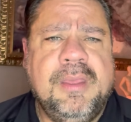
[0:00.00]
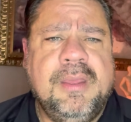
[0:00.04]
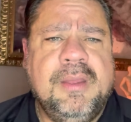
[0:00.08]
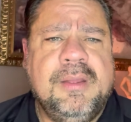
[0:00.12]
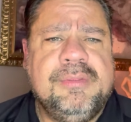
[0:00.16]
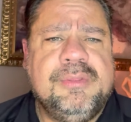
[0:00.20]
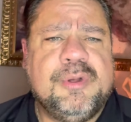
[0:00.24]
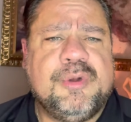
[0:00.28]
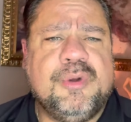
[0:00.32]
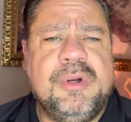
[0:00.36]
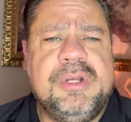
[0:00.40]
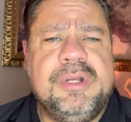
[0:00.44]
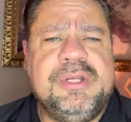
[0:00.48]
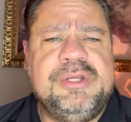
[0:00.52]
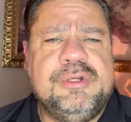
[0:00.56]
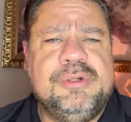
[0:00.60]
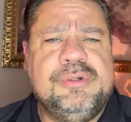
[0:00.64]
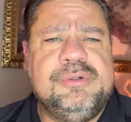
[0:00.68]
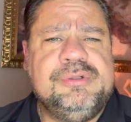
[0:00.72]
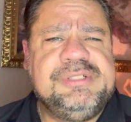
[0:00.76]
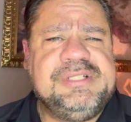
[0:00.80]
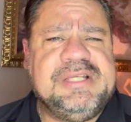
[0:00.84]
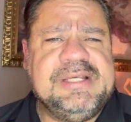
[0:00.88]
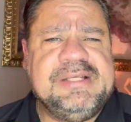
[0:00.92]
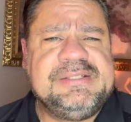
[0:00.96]
The good
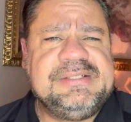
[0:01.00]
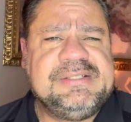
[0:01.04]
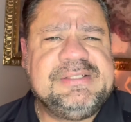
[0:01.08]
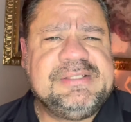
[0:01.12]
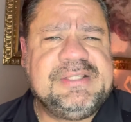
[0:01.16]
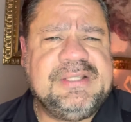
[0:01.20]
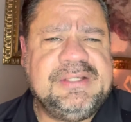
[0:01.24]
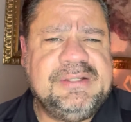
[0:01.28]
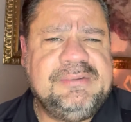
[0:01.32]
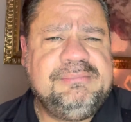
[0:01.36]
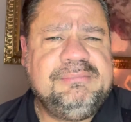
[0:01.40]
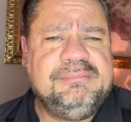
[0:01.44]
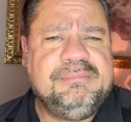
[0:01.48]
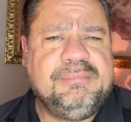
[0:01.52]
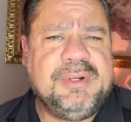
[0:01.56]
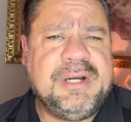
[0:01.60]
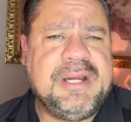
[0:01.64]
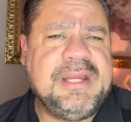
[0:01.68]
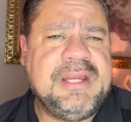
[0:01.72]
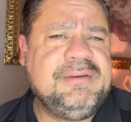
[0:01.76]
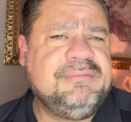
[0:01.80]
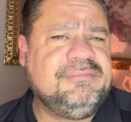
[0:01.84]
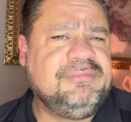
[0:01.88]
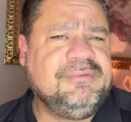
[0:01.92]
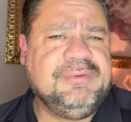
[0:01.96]
news is the
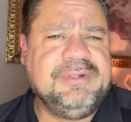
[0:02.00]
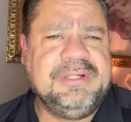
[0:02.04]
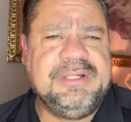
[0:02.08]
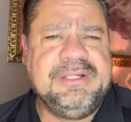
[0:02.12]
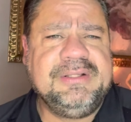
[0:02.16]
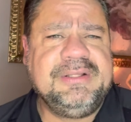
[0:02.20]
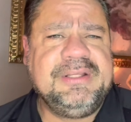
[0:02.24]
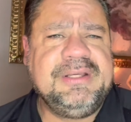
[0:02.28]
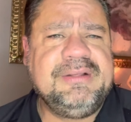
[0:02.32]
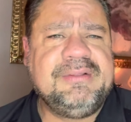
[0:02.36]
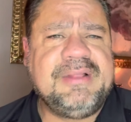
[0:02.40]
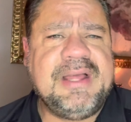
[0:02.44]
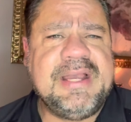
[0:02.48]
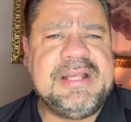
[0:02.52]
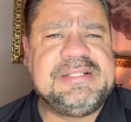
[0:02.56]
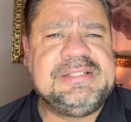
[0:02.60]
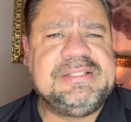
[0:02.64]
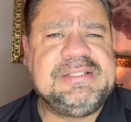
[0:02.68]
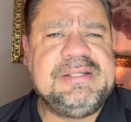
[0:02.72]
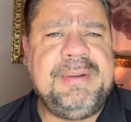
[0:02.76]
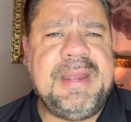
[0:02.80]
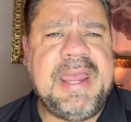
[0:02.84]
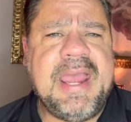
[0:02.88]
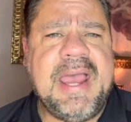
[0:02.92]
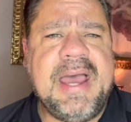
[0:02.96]
brain really likes
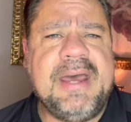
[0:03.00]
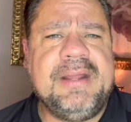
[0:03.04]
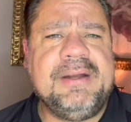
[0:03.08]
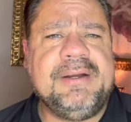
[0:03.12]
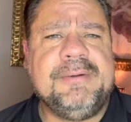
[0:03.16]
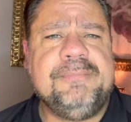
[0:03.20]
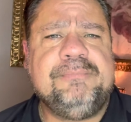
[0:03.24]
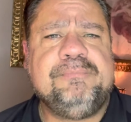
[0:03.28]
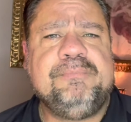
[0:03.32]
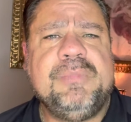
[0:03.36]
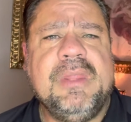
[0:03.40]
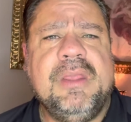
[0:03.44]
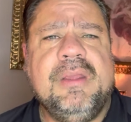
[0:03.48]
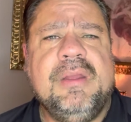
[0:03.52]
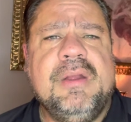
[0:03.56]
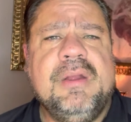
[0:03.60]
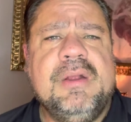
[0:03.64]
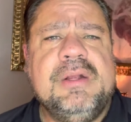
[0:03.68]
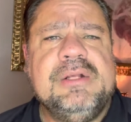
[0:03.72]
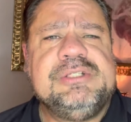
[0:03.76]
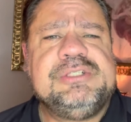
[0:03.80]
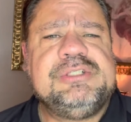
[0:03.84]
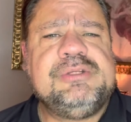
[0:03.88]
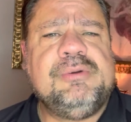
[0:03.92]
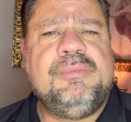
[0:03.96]
to pattern.
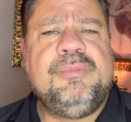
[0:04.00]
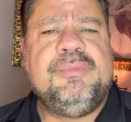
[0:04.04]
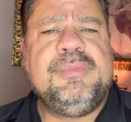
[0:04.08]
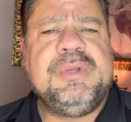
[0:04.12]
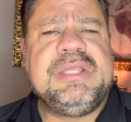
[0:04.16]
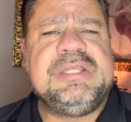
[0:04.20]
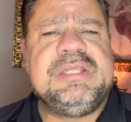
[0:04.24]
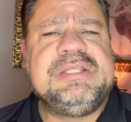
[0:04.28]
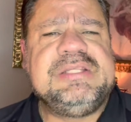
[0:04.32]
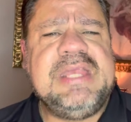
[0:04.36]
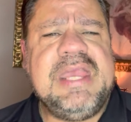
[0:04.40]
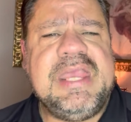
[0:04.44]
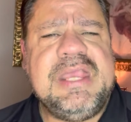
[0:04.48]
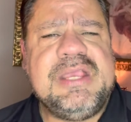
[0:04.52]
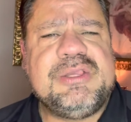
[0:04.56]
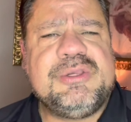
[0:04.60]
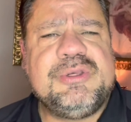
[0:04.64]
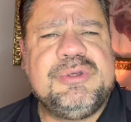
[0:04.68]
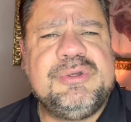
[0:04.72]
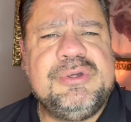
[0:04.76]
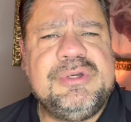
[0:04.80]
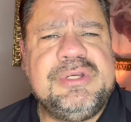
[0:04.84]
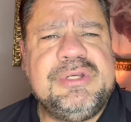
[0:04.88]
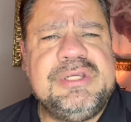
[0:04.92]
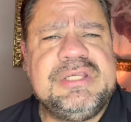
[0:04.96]
So when we
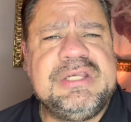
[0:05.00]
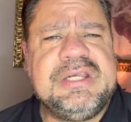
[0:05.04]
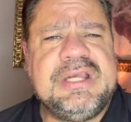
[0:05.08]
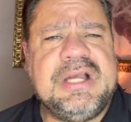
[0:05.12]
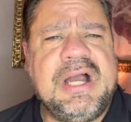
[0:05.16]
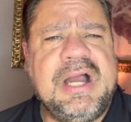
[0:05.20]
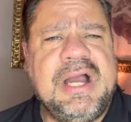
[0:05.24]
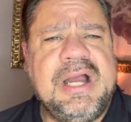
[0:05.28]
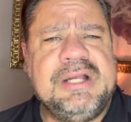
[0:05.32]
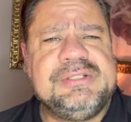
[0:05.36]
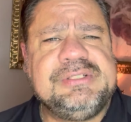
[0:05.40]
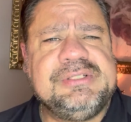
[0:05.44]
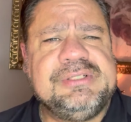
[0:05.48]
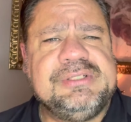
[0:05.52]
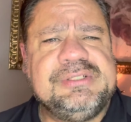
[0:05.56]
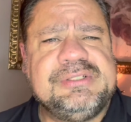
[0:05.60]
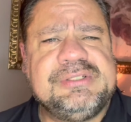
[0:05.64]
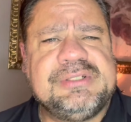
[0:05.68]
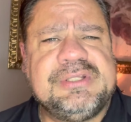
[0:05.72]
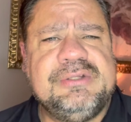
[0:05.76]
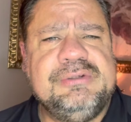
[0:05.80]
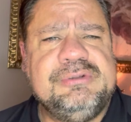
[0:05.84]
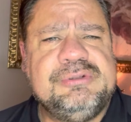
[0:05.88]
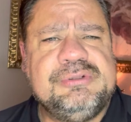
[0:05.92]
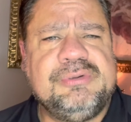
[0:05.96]
take good conscious
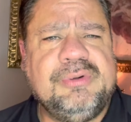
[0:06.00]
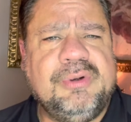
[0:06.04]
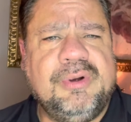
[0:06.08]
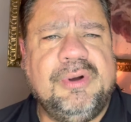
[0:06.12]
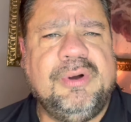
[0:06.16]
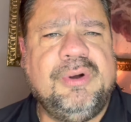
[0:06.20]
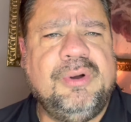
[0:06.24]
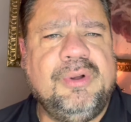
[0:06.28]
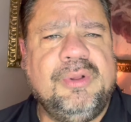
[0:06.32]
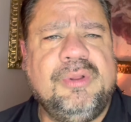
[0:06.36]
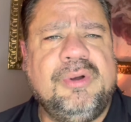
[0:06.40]
control